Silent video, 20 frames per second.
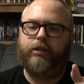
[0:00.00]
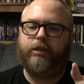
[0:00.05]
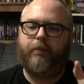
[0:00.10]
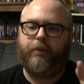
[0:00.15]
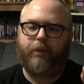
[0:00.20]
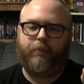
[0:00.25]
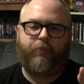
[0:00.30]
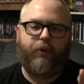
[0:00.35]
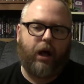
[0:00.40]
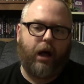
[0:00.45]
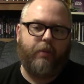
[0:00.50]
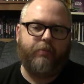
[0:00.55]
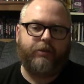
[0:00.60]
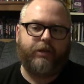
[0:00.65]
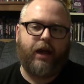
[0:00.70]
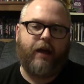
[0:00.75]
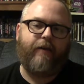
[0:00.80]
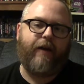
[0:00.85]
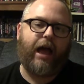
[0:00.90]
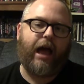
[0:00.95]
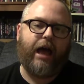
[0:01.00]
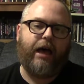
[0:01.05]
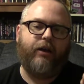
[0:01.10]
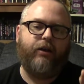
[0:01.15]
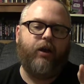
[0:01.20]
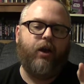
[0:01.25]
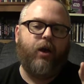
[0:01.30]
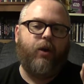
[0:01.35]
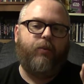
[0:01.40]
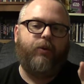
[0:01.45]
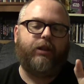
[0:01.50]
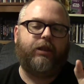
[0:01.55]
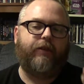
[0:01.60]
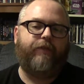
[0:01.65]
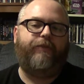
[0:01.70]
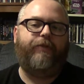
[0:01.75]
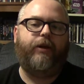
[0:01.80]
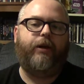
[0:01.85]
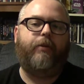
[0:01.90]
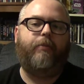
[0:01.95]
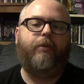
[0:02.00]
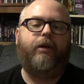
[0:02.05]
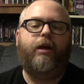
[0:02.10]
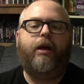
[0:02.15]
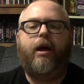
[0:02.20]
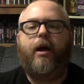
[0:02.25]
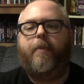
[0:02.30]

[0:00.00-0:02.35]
some of the problems I had with the film.